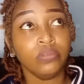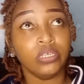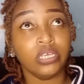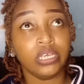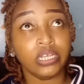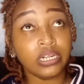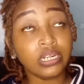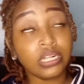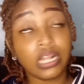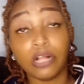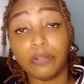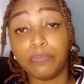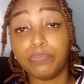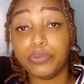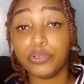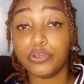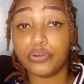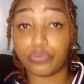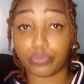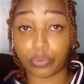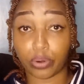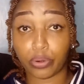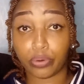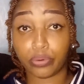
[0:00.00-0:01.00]
It'll help
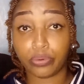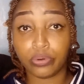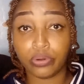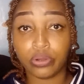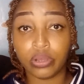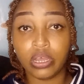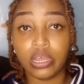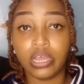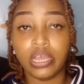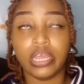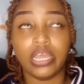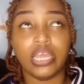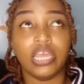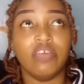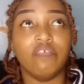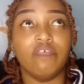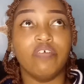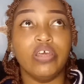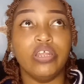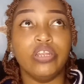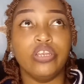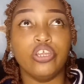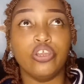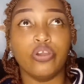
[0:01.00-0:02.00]
you grow
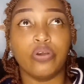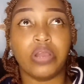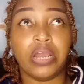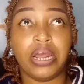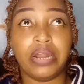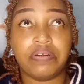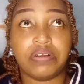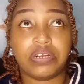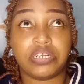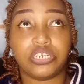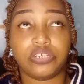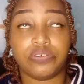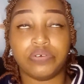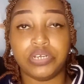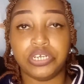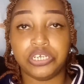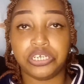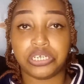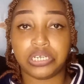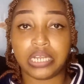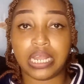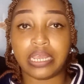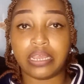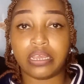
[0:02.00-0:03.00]
even your character
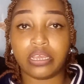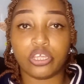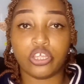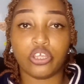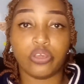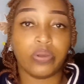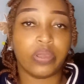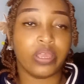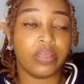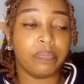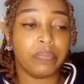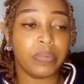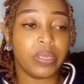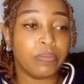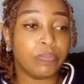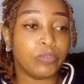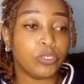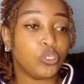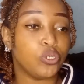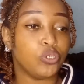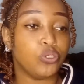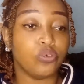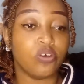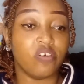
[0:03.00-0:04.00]
range. Like, you can be able
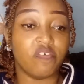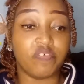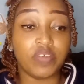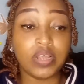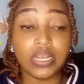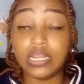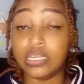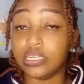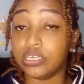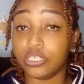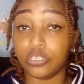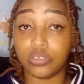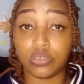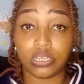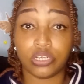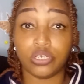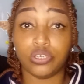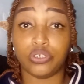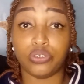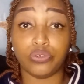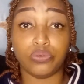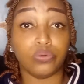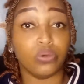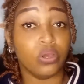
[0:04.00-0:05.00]
to do a villain, you
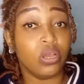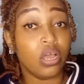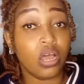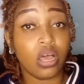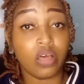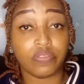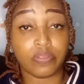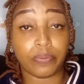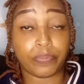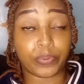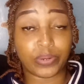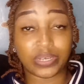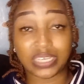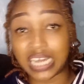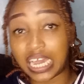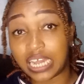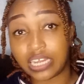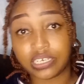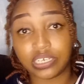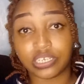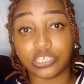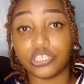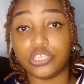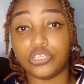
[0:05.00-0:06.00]
can do the
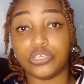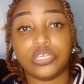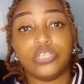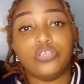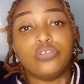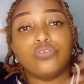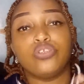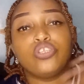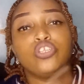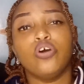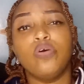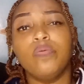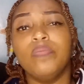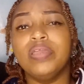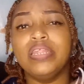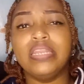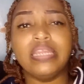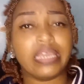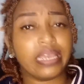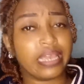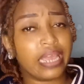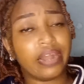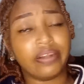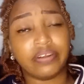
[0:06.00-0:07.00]
protagonist, you can do so
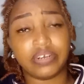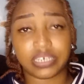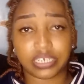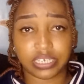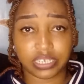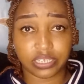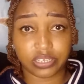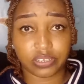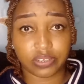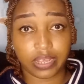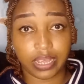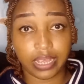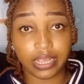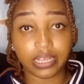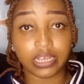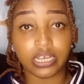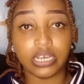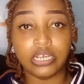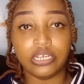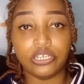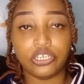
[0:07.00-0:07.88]
many characters, okay?